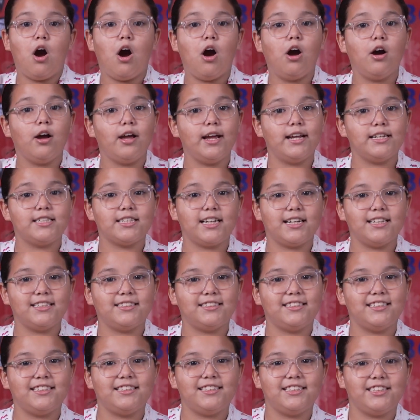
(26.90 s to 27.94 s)
All
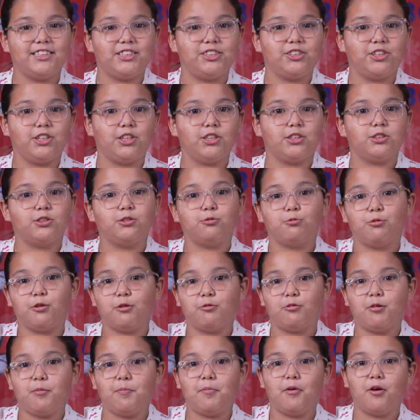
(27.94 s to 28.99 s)
HISD teachers
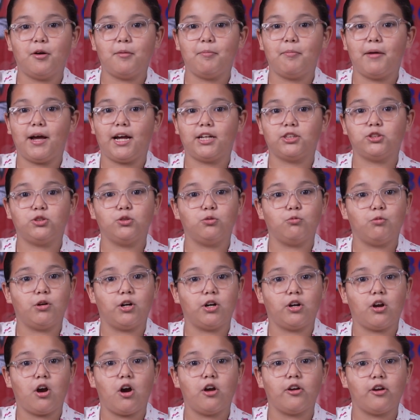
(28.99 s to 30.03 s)
will report back to
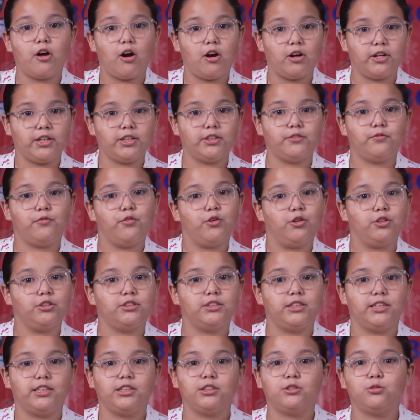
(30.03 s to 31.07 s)
work on August
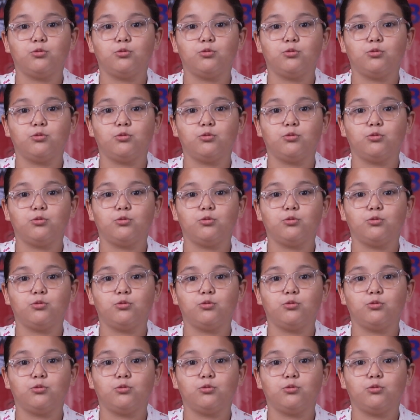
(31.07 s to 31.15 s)
14,